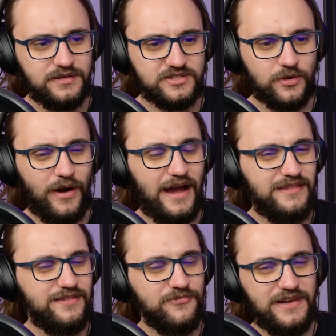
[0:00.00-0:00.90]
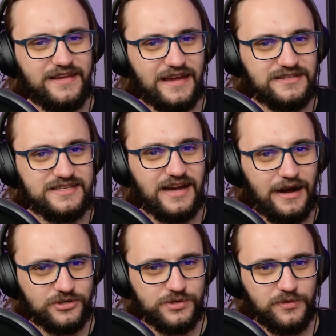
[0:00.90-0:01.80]
So I really can't see
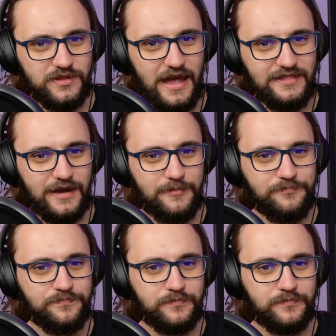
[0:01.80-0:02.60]
how she would end up.